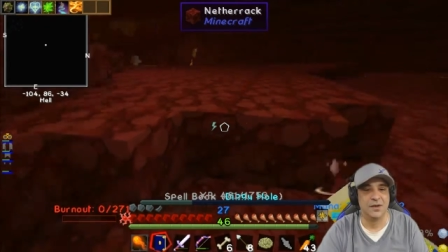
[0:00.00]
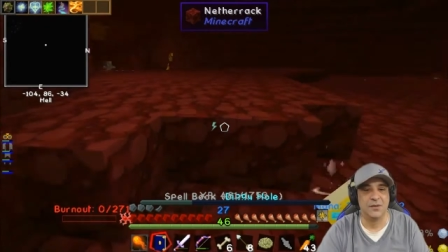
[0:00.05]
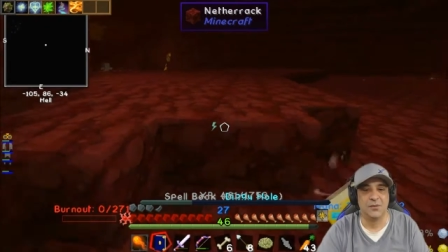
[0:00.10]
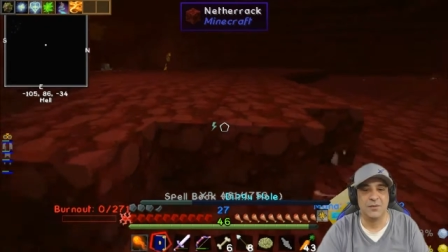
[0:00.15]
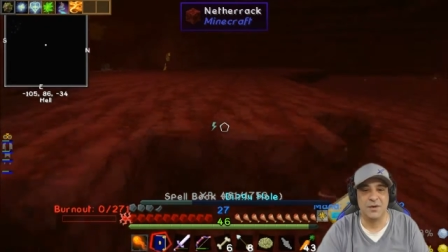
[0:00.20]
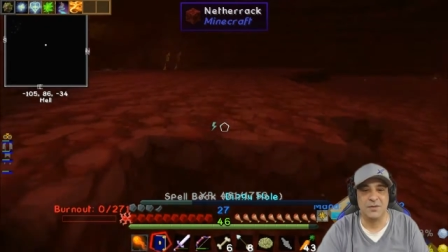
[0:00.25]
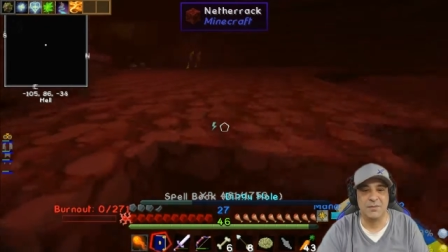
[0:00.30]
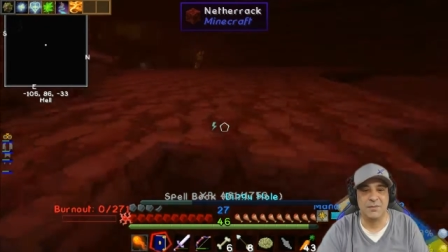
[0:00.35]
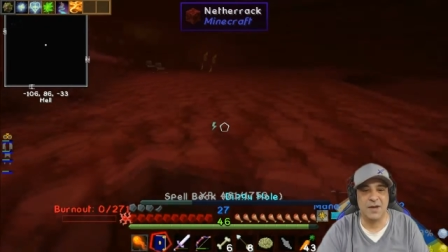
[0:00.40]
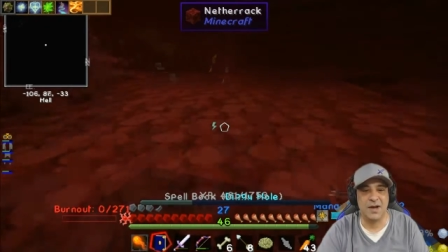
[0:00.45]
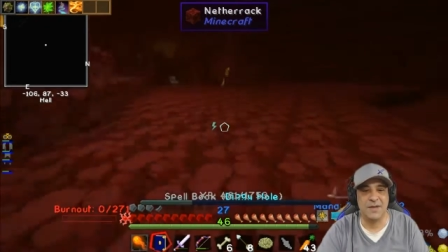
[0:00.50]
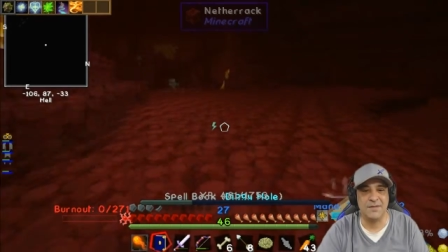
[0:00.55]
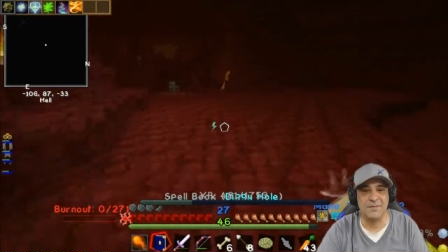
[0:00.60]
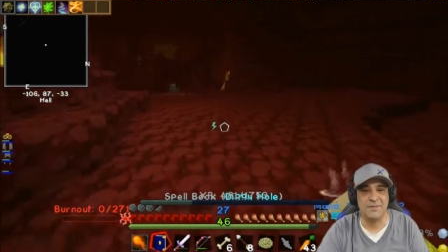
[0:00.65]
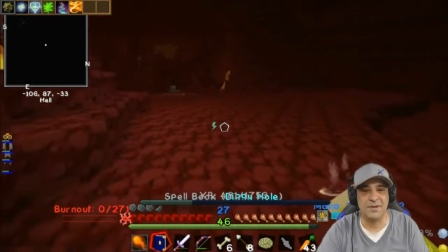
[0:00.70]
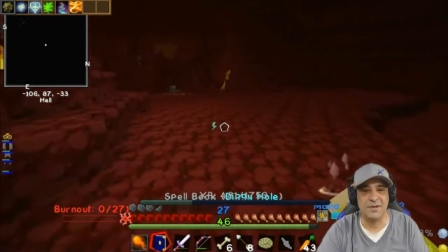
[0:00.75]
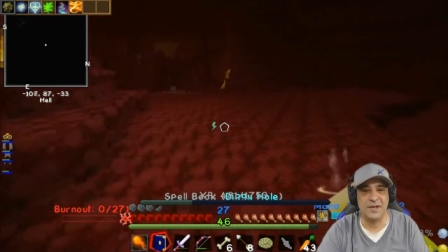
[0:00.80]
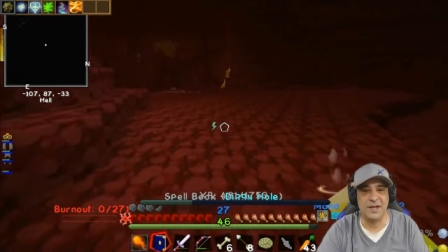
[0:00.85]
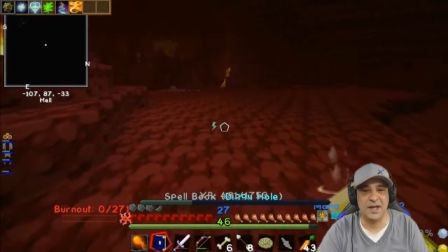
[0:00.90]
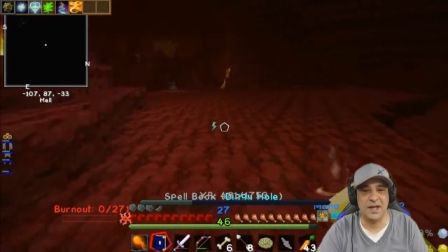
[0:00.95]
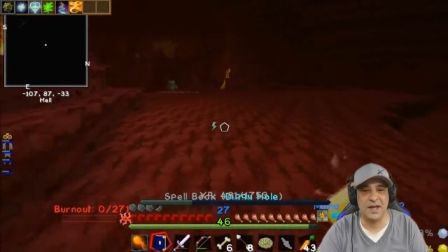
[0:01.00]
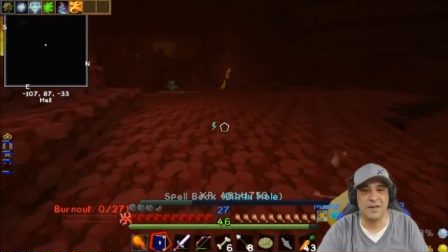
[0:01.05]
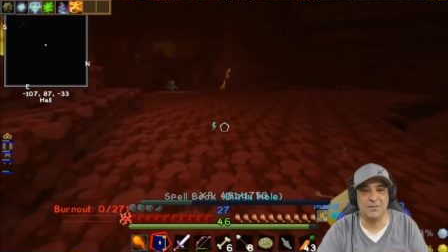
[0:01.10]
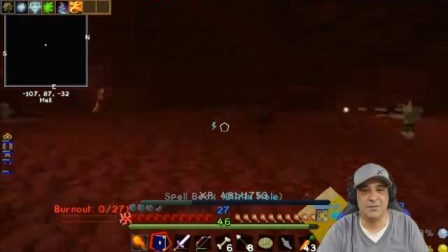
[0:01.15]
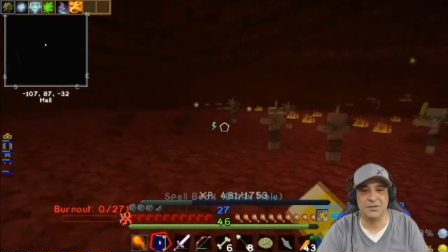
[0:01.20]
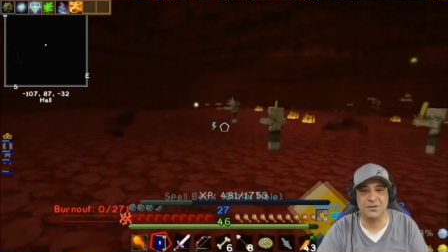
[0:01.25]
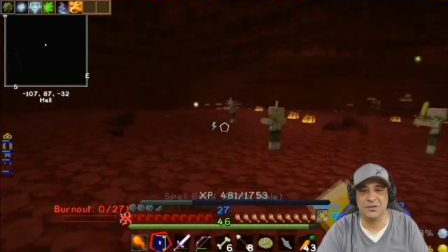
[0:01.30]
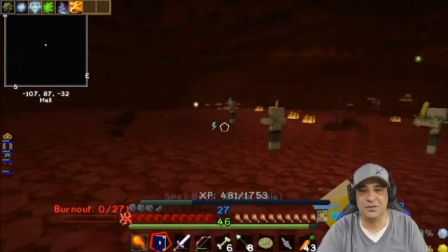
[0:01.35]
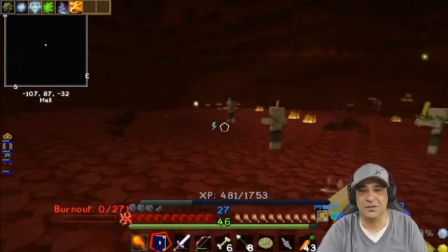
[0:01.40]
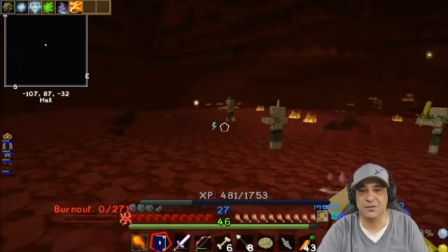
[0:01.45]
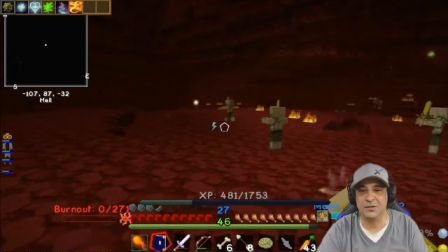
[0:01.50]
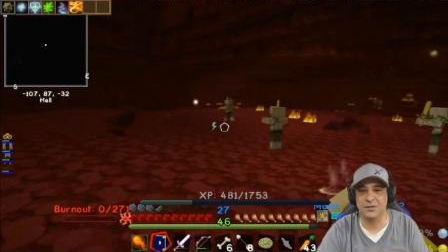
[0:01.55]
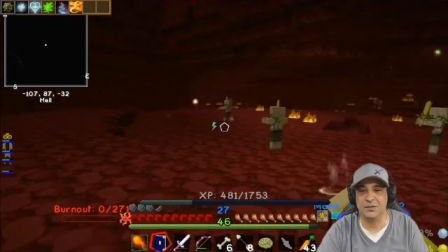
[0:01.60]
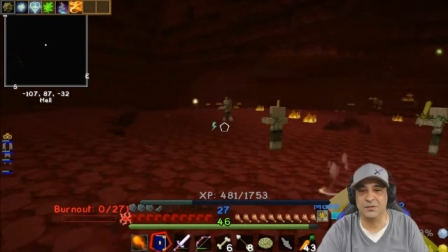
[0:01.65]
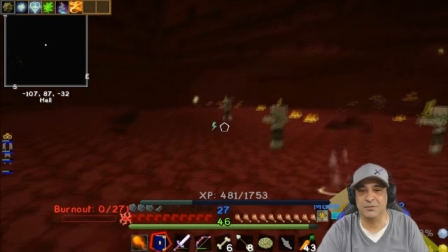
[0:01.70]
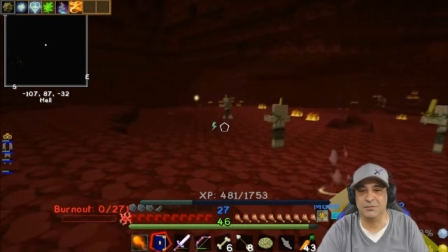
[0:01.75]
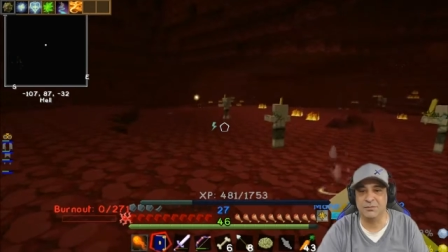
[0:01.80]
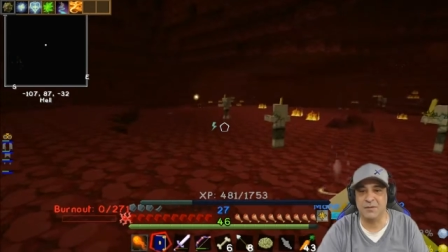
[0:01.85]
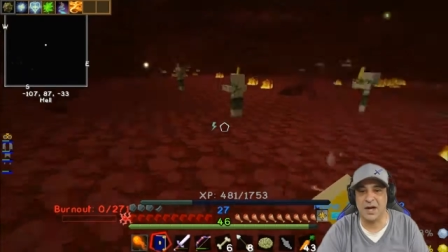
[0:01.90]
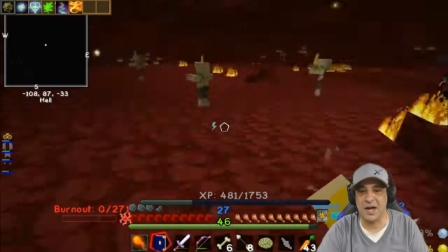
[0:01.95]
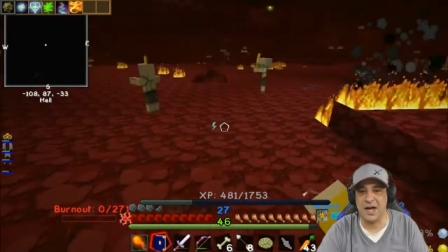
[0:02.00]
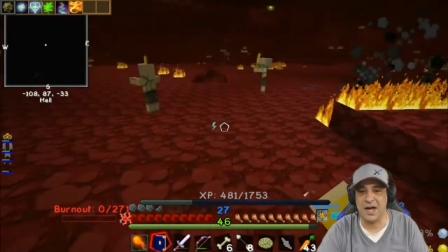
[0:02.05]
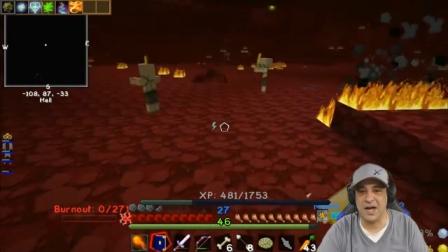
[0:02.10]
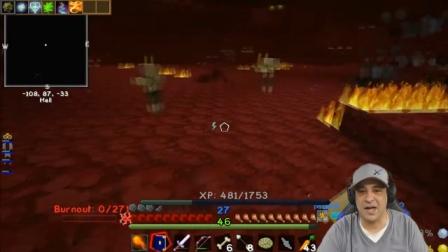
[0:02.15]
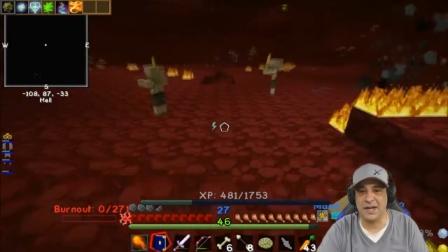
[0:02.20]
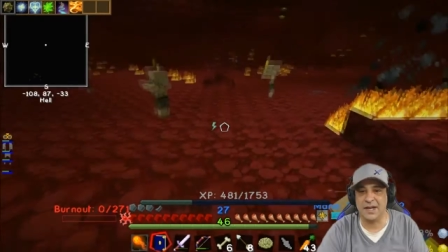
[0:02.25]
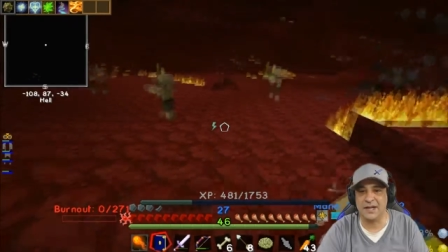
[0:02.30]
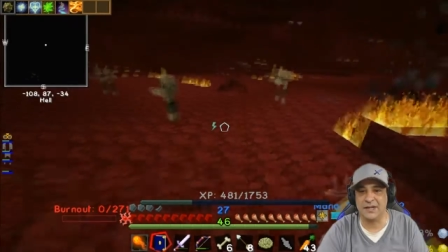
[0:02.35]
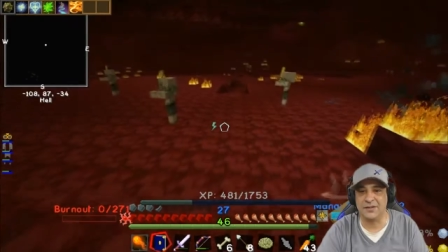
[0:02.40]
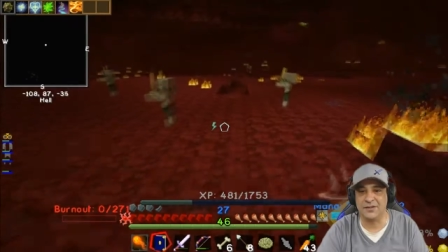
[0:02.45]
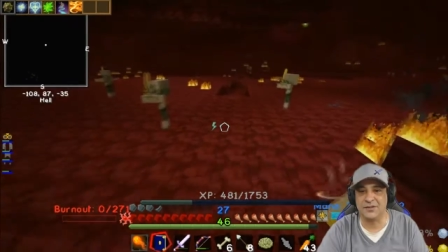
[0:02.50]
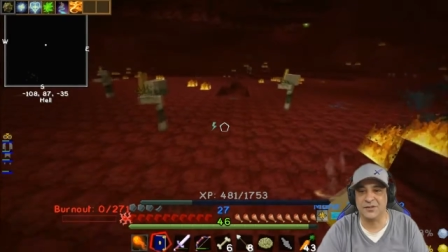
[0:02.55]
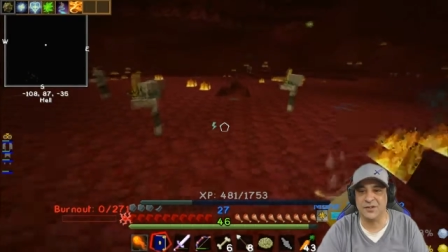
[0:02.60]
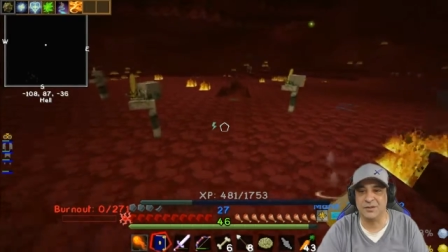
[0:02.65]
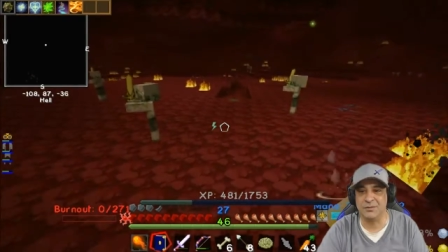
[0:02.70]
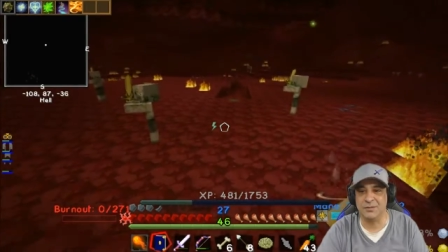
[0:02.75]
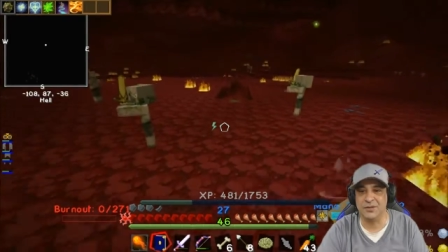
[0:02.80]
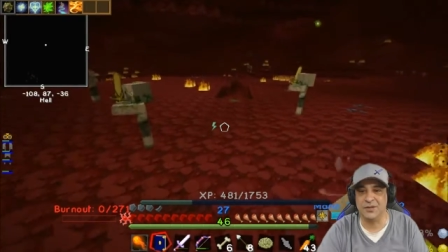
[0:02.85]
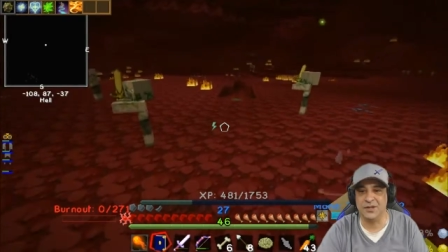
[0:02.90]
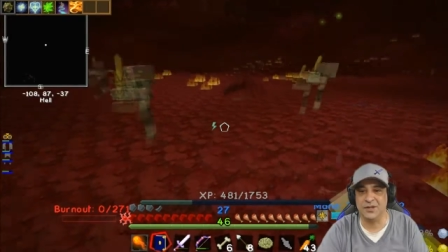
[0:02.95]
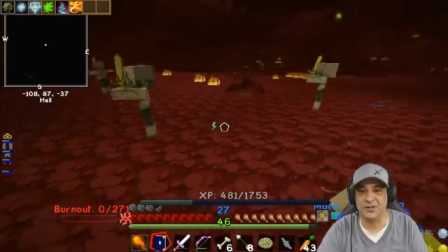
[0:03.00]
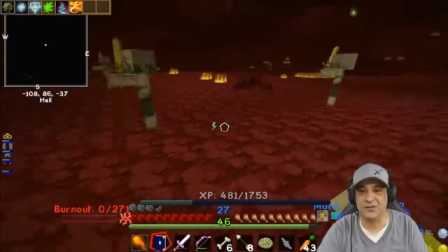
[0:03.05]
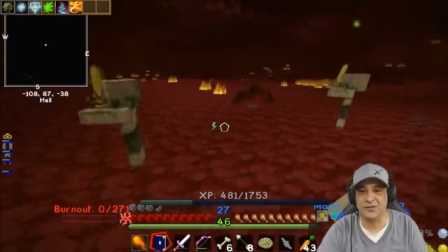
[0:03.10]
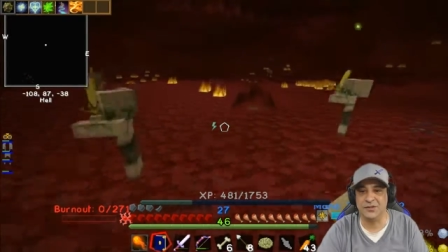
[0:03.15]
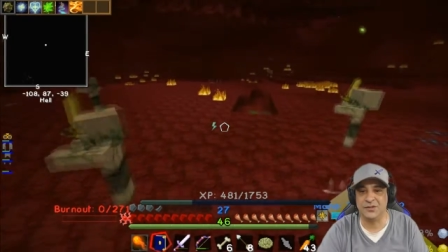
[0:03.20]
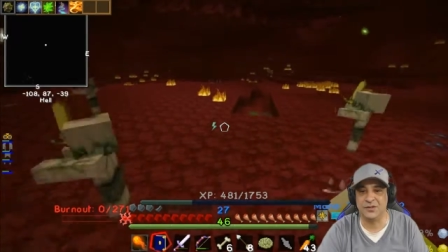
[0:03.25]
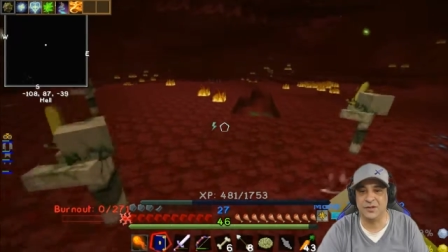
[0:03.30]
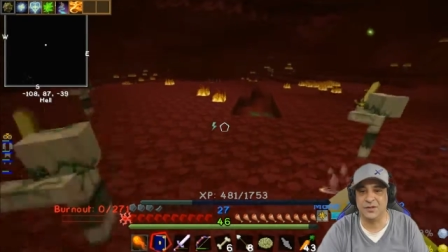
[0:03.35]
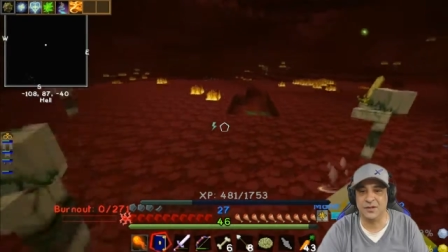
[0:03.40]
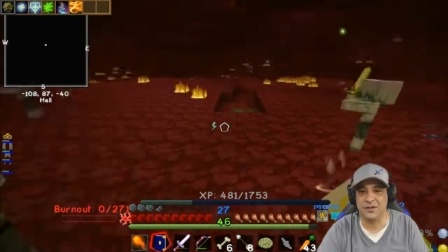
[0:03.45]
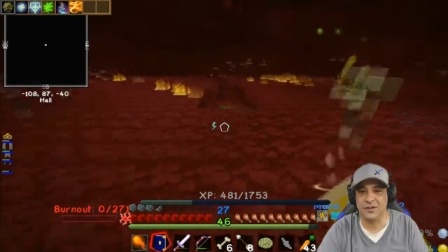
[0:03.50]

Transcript: we might be able to mine some of this,